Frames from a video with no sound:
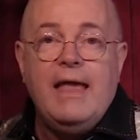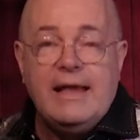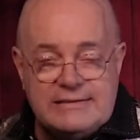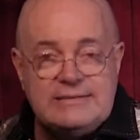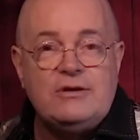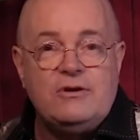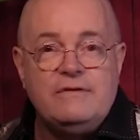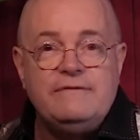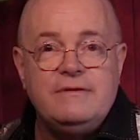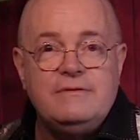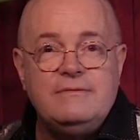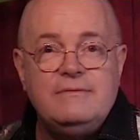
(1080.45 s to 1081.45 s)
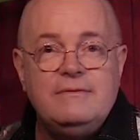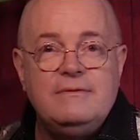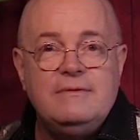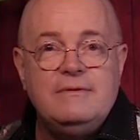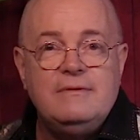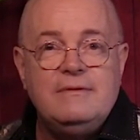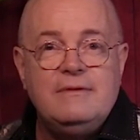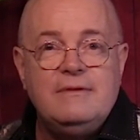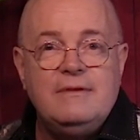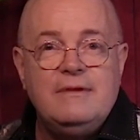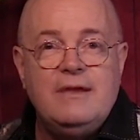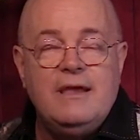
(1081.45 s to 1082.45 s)
and serve.
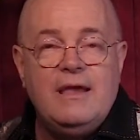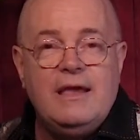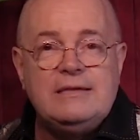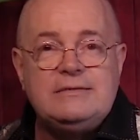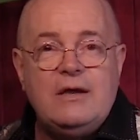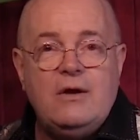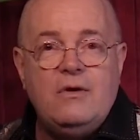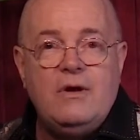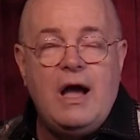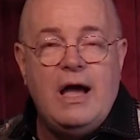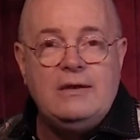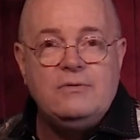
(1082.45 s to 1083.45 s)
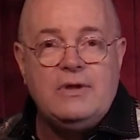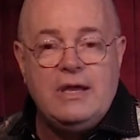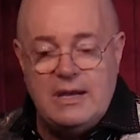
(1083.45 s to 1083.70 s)
And so I don't